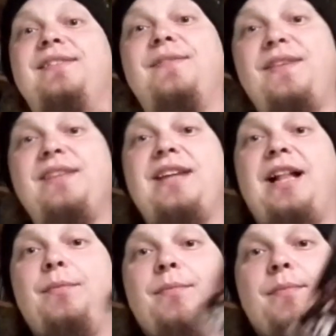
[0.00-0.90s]
This
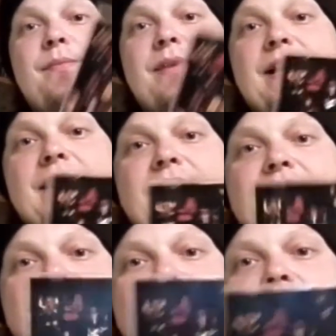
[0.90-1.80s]
album, I
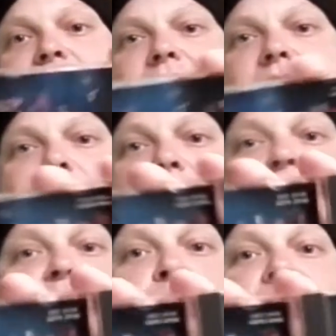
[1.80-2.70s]
can't say and
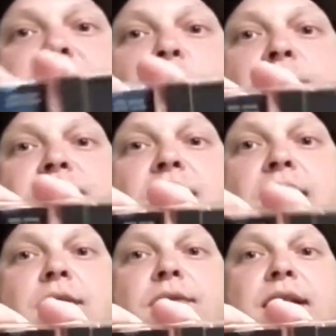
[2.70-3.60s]
express how much I
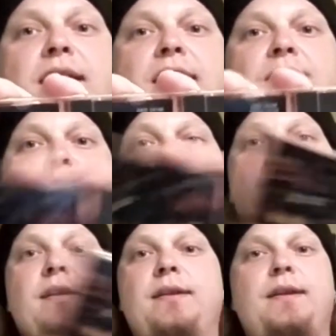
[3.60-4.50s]
love it. I have heard it